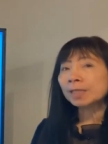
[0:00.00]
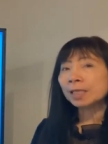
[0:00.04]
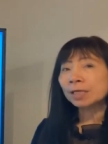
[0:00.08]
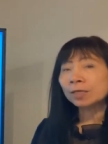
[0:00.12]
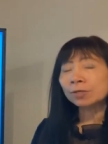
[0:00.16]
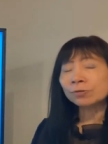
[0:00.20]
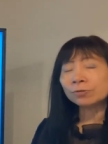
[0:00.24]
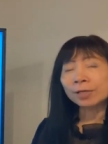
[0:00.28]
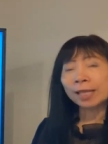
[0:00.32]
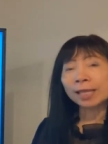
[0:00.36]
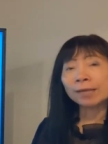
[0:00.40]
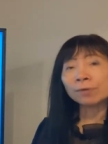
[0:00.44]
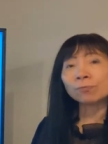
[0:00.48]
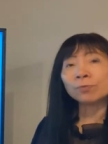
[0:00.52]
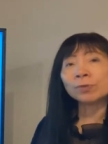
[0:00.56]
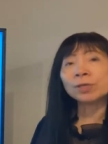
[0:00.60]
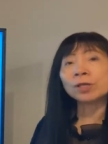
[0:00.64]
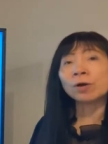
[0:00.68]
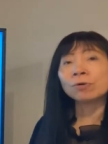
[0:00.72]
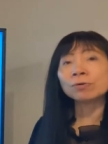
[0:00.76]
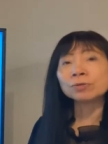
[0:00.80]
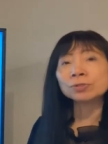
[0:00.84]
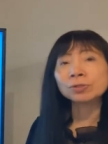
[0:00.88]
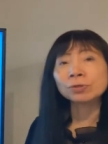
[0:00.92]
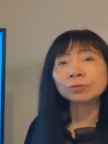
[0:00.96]
Okay, we
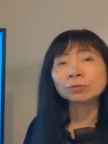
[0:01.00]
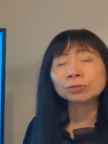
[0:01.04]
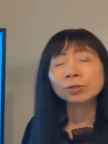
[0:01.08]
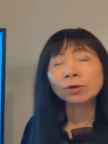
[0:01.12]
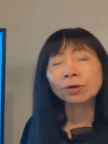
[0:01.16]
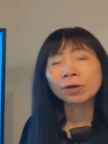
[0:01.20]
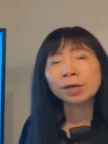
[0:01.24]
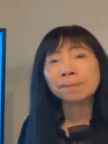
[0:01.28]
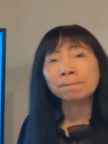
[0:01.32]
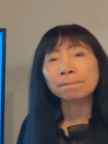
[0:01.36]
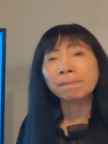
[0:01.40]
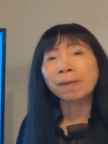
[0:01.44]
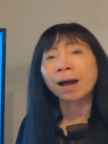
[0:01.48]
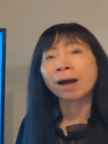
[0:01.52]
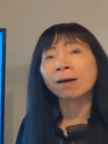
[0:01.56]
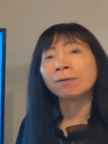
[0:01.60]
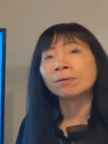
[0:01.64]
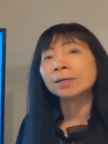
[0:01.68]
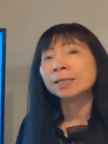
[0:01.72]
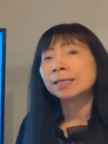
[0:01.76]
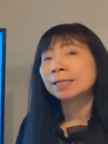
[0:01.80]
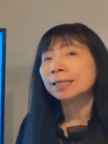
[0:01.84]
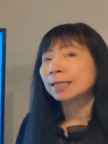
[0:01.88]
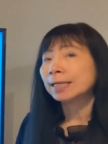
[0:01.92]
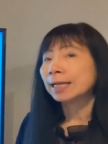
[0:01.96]
also talk about
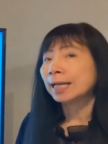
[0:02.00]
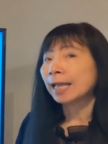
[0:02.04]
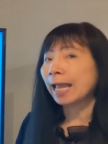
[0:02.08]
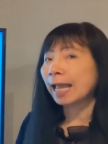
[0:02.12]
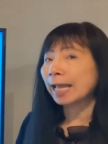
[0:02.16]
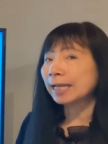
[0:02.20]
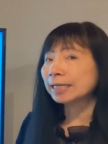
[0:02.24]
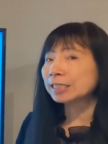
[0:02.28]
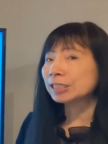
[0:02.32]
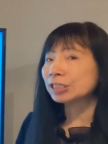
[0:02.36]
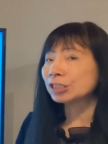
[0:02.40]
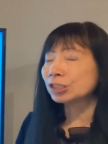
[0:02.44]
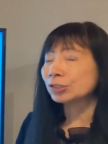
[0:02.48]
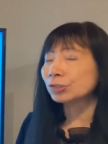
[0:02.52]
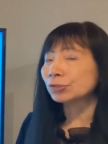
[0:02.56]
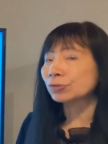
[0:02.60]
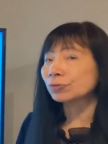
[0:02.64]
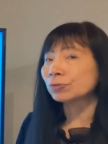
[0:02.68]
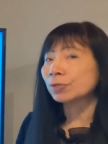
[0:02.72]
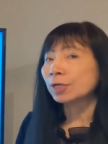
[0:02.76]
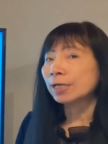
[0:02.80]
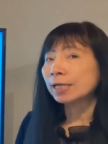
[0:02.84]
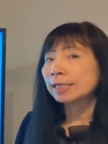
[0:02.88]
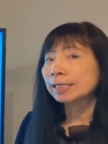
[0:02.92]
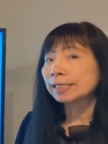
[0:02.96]

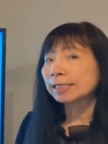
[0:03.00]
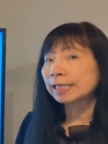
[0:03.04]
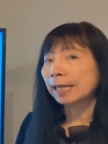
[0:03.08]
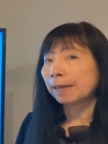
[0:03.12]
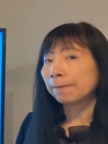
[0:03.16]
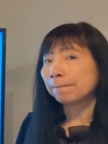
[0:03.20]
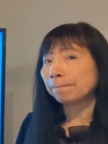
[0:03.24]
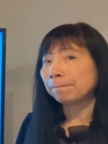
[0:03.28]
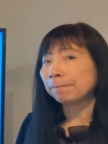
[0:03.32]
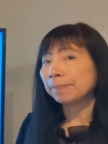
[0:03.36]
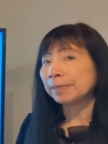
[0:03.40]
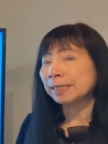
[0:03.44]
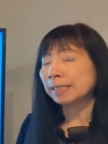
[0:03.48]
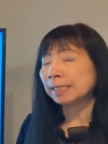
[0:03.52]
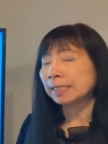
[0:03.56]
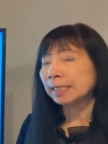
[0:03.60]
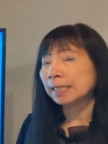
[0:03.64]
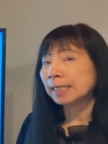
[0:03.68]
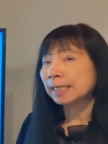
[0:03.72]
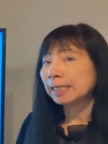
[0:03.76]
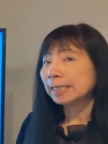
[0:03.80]
attitude can be